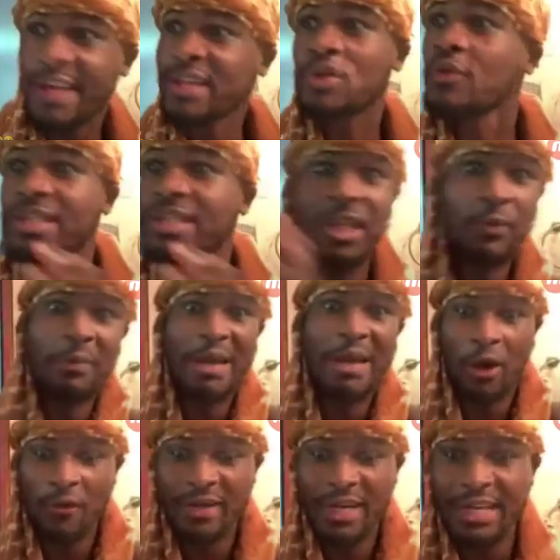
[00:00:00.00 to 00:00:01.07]
And as soon as she
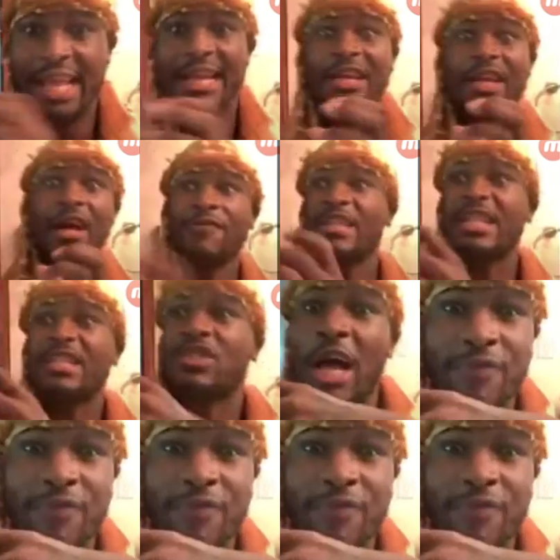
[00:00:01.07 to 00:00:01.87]
went back over there, they loved it.